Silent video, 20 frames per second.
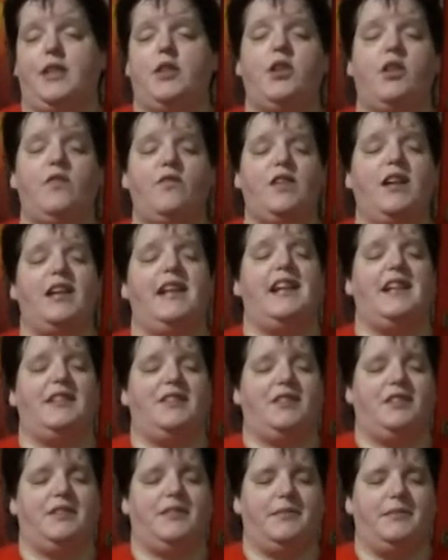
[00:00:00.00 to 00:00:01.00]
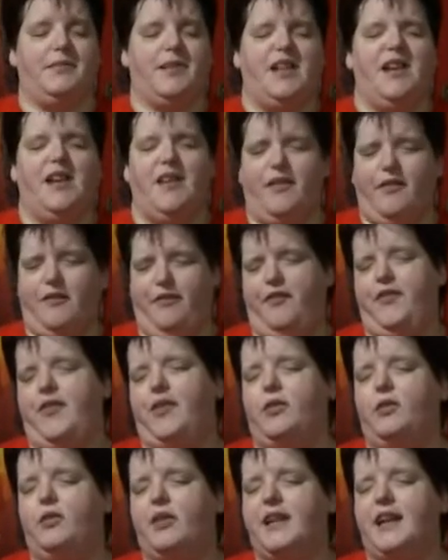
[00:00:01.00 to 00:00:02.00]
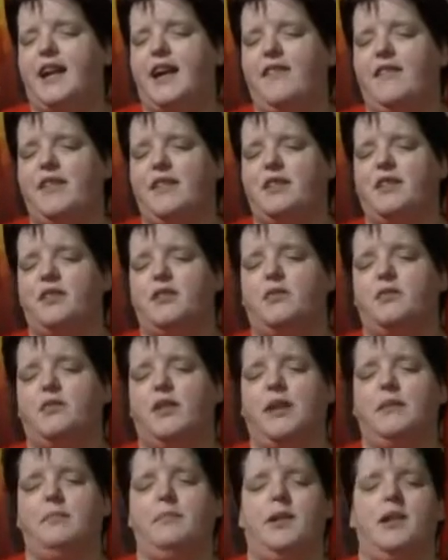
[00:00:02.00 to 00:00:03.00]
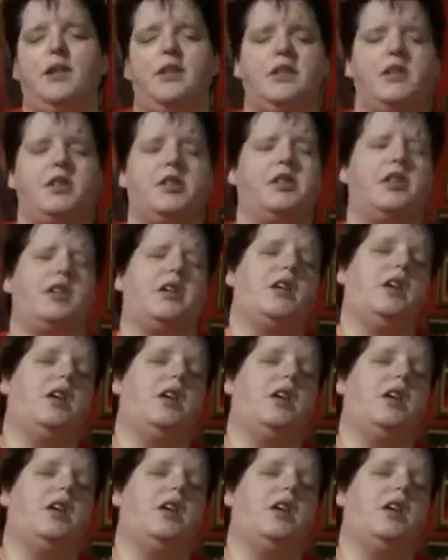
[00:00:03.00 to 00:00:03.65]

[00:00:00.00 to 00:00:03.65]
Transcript: You don't really get to feel the characters all that much.